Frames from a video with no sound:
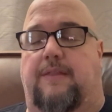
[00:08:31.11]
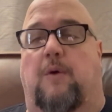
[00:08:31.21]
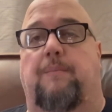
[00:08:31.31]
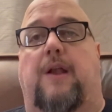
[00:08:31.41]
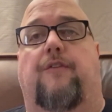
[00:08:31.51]

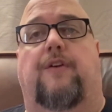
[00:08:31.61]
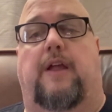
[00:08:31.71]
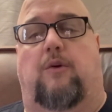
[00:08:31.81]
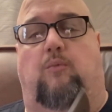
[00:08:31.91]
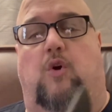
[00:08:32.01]
They're better for
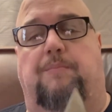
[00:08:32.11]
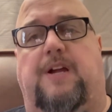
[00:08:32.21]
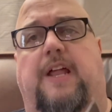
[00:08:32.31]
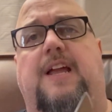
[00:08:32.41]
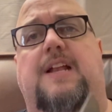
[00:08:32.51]
like rope
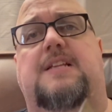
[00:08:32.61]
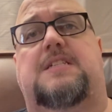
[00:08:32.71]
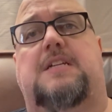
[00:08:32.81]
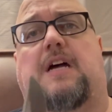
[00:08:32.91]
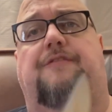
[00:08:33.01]
cutting and
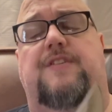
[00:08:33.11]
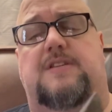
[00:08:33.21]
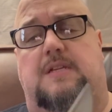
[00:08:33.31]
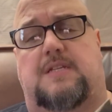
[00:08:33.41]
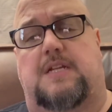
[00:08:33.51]

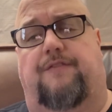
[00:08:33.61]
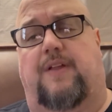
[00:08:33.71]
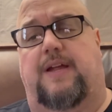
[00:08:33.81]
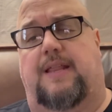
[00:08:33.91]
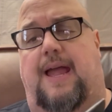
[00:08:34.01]
stuff
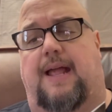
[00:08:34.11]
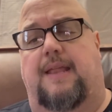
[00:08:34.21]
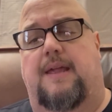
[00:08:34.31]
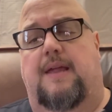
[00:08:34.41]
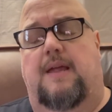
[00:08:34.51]
like that.
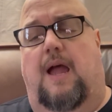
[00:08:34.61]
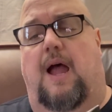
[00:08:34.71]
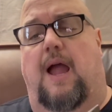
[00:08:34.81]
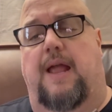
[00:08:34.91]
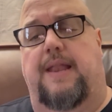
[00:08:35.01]

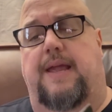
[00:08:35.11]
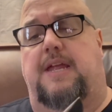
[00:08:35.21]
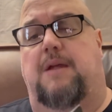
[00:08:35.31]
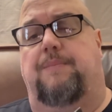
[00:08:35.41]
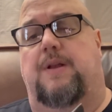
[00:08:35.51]
And they
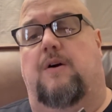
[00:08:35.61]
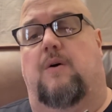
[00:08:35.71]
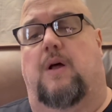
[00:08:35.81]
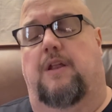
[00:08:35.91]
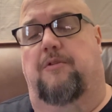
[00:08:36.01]
keep, you
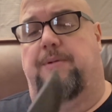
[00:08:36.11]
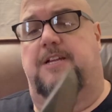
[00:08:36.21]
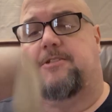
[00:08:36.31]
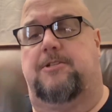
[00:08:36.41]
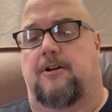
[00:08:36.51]
know, a little
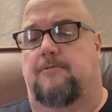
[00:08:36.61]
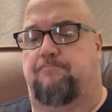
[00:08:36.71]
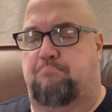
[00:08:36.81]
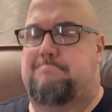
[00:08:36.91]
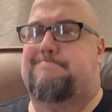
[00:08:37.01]
bit...
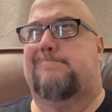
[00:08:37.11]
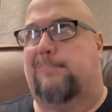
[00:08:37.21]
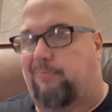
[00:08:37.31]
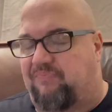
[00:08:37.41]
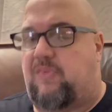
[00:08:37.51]

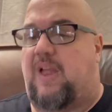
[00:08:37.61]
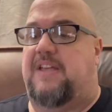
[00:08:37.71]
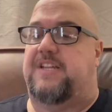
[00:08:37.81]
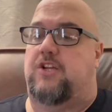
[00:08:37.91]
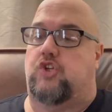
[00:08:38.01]
They
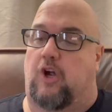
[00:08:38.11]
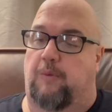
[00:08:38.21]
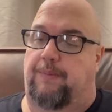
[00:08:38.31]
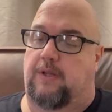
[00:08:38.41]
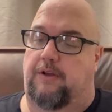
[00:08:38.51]
stay
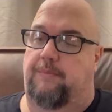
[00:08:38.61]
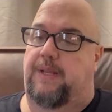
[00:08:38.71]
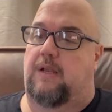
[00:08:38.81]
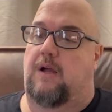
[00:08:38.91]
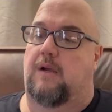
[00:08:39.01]
sharper a little
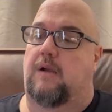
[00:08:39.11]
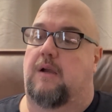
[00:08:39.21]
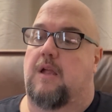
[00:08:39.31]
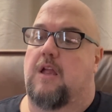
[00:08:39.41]
bit longer.